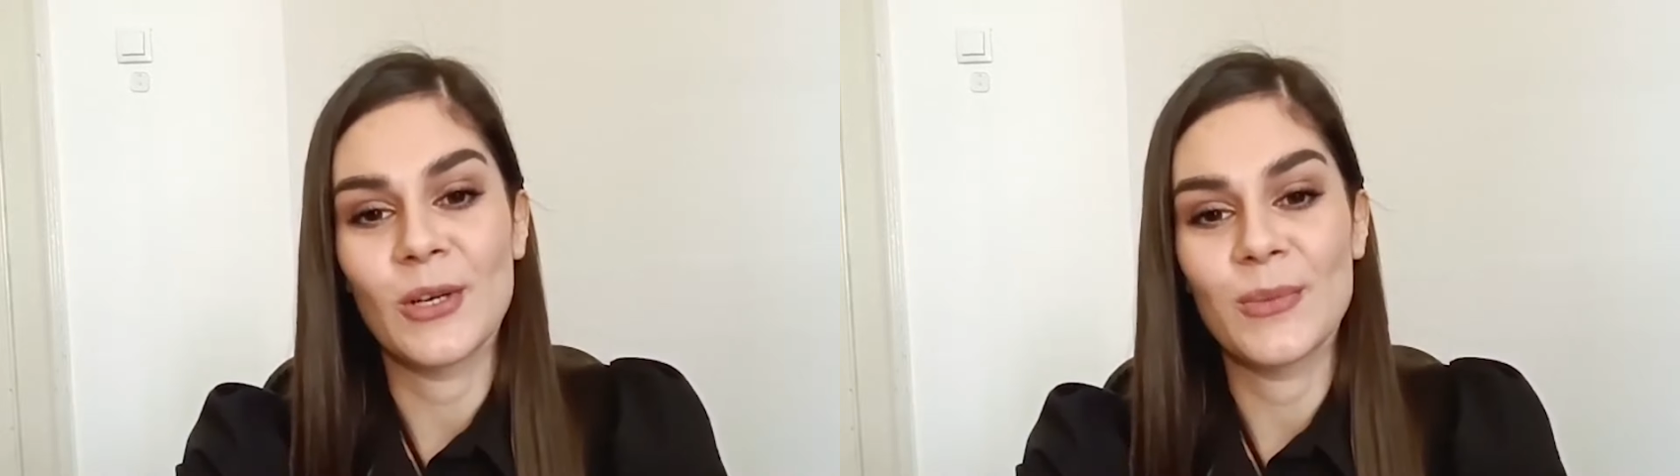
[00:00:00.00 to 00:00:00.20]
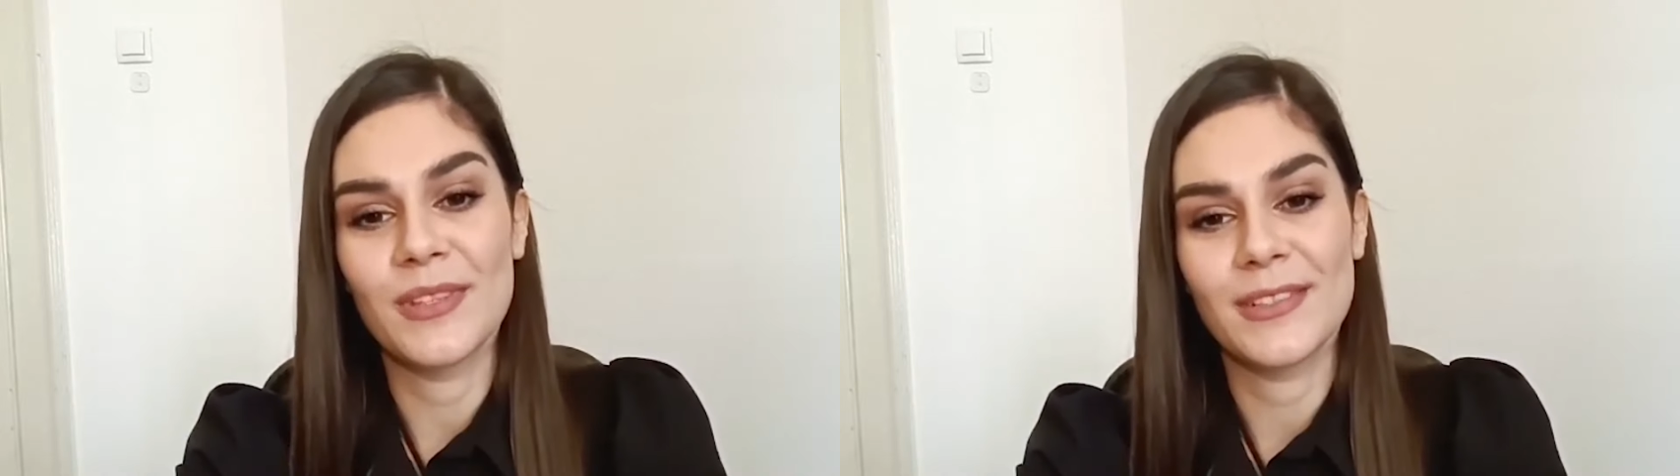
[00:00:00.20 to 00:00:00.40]

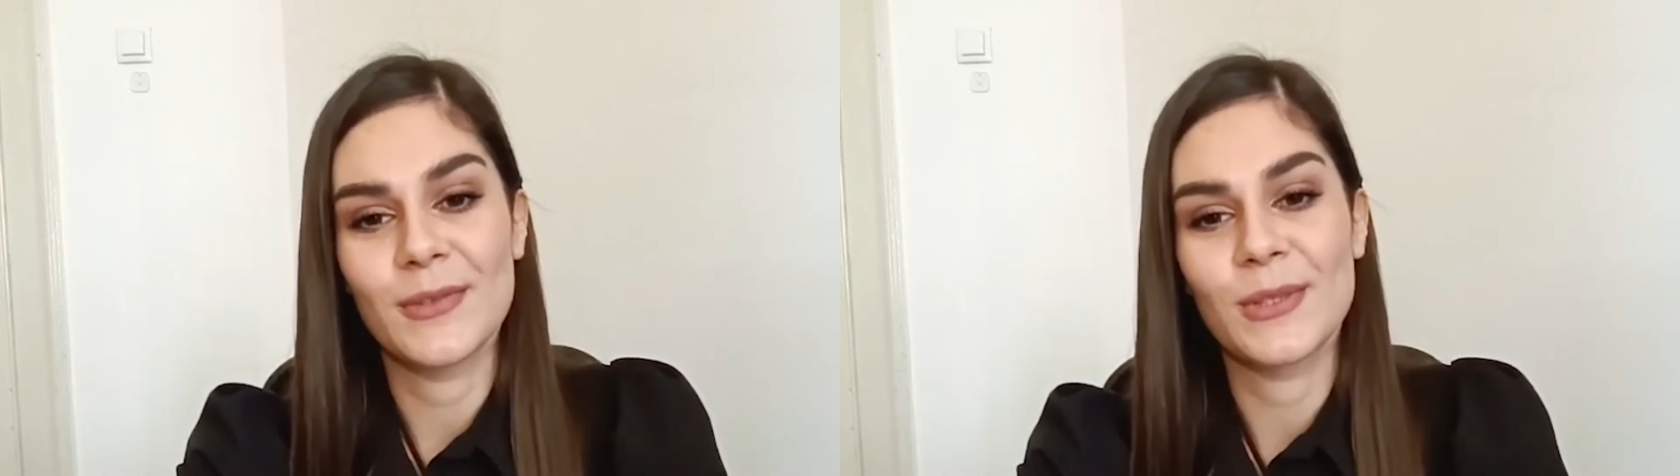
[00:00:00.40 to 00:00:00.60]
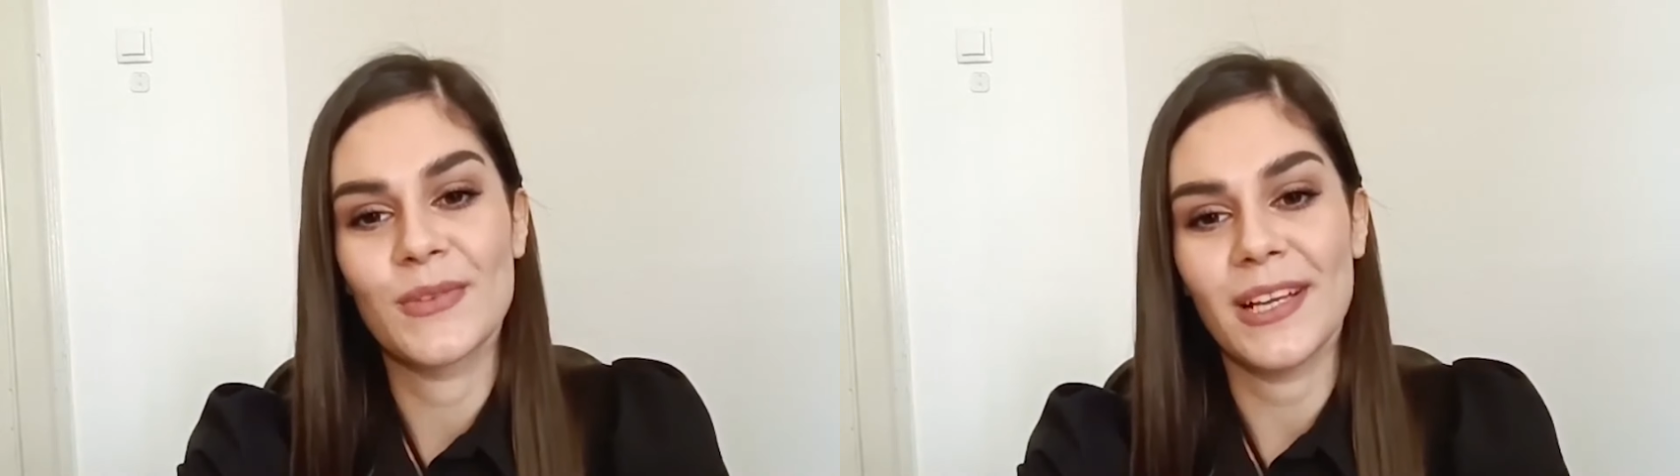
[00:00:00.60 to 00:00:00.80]
Hope this
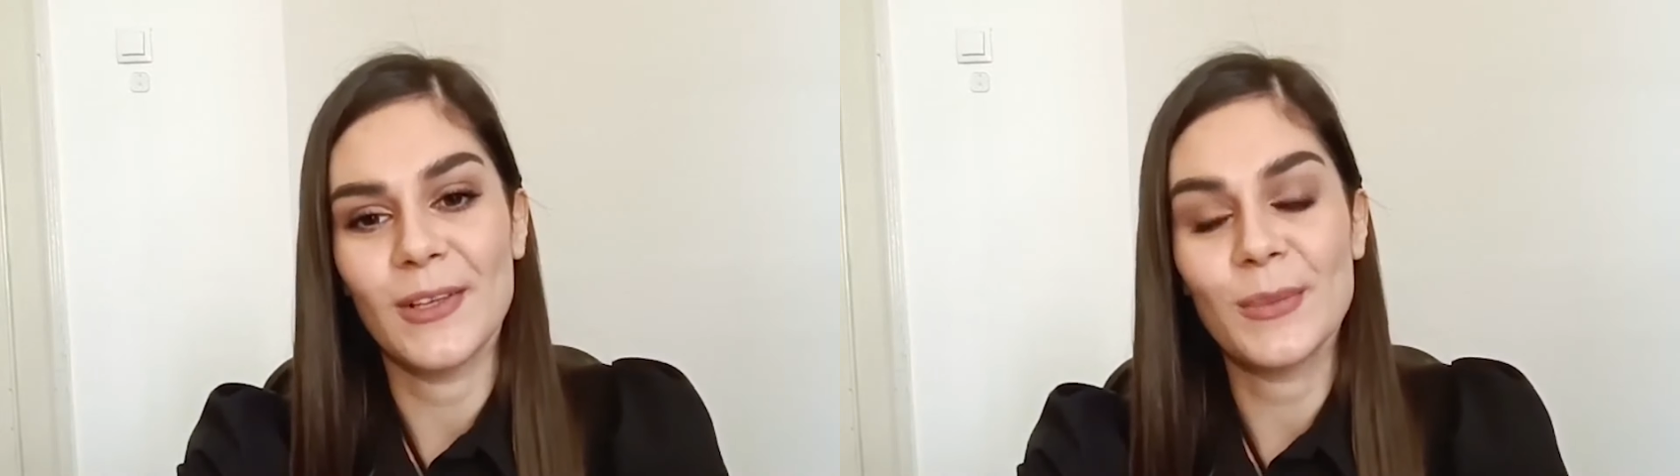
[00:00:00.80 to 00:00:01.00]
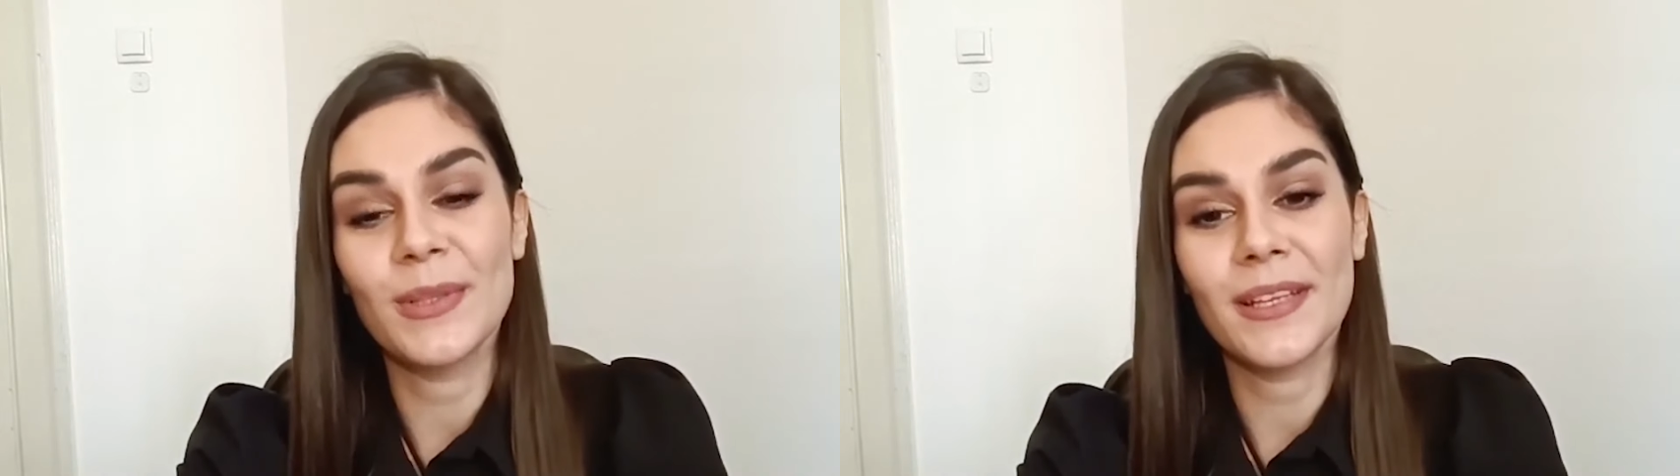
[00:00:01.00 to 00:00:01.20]
was
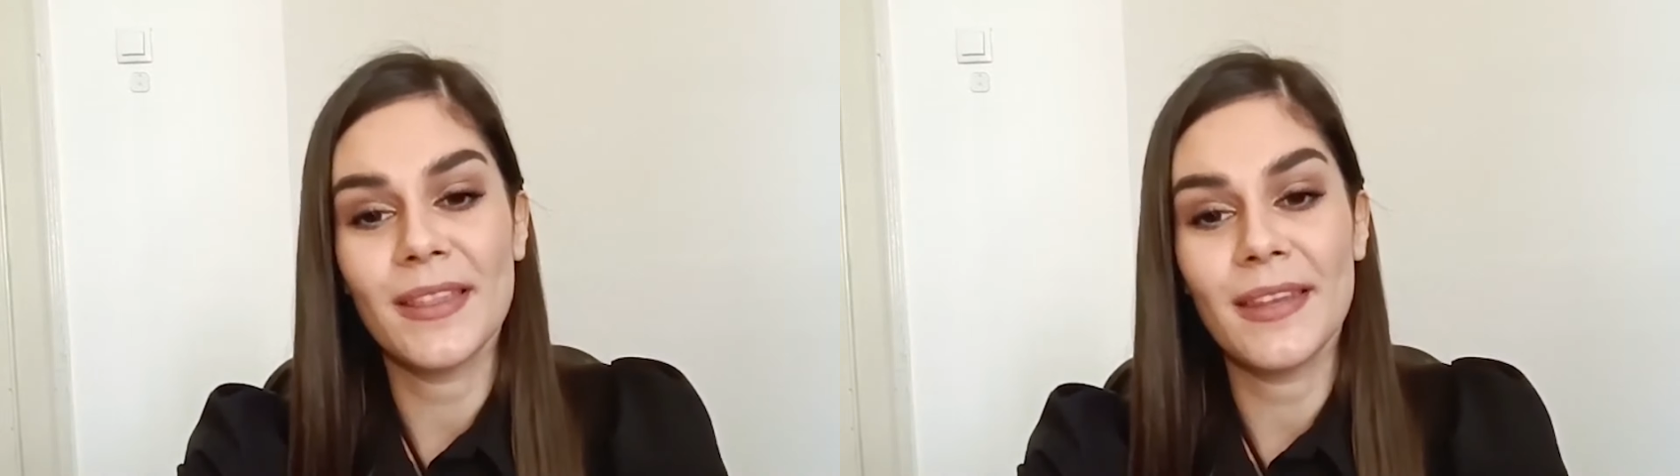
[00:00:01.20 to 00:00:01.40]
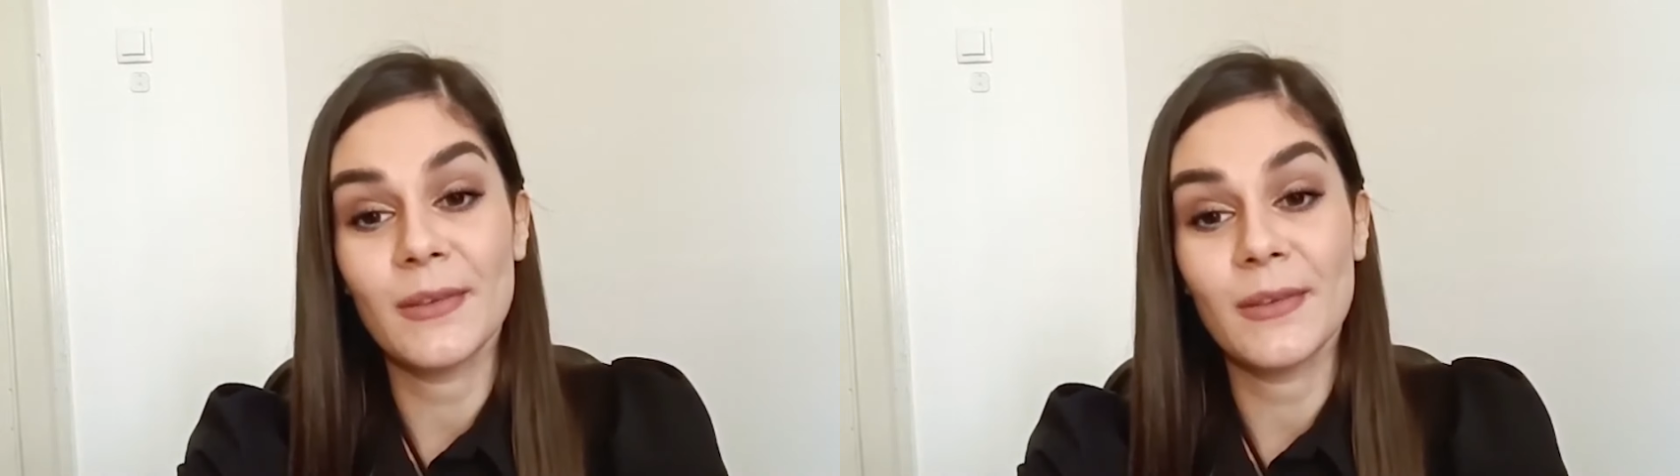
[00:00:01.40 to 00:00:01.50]
valuable and